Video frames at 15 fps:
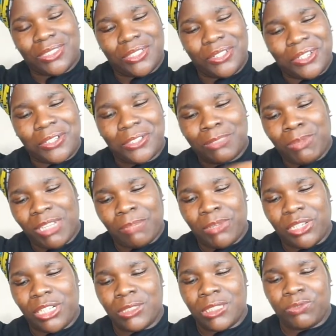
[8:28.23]
you know, it's making my
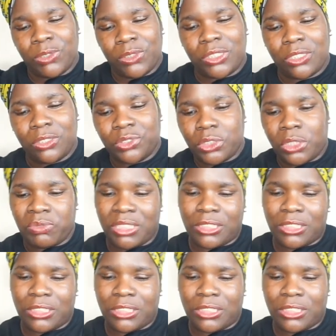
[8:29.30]
arms feel so soft.